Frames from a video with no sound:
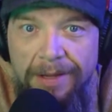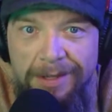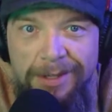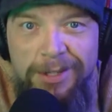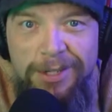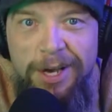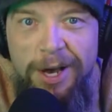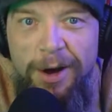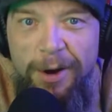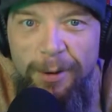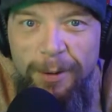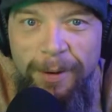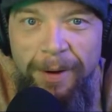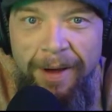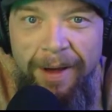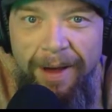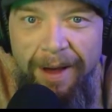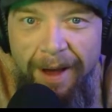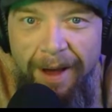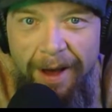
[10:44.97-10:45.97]
So,
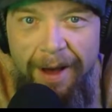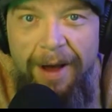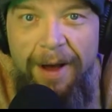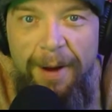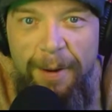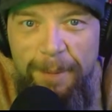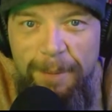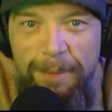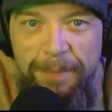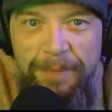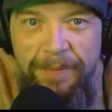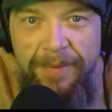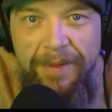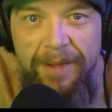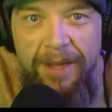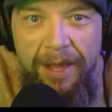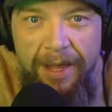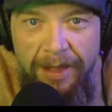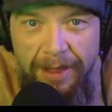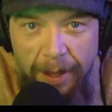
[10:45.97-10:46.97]

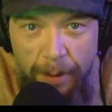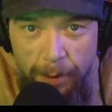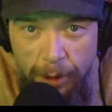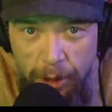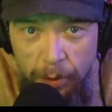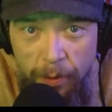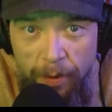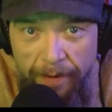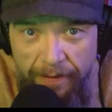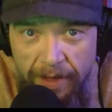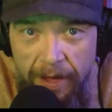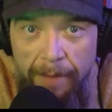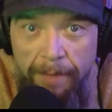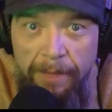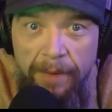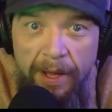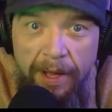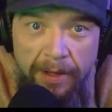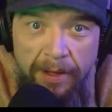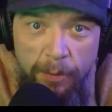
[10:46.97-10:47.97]
like, there were 2 of
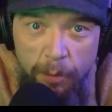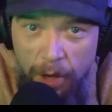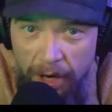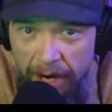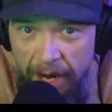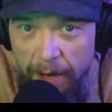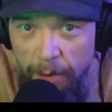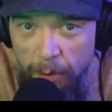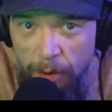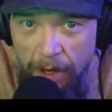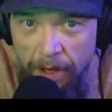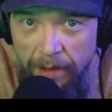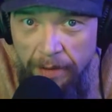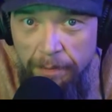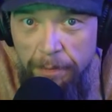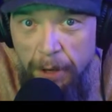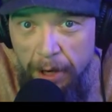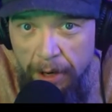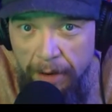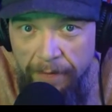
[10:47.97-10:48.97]
them, and one had
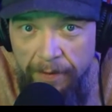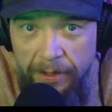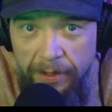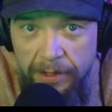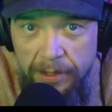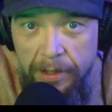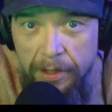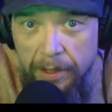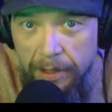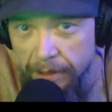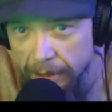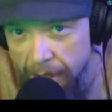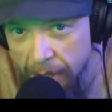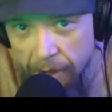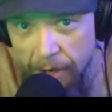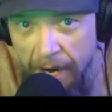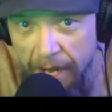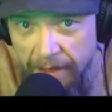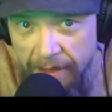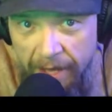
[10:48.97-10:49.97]
one part of the slur and the
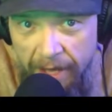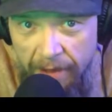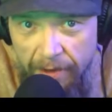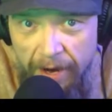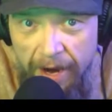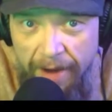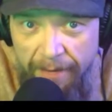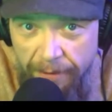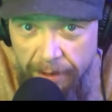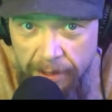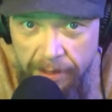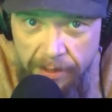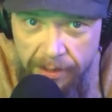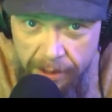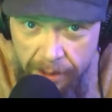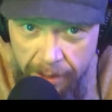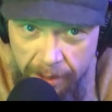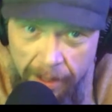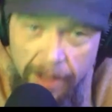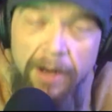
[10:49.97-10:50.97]
other had the other half of the
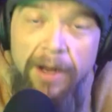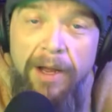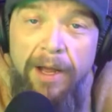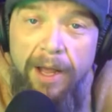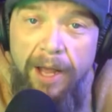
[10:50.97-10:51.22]
slur,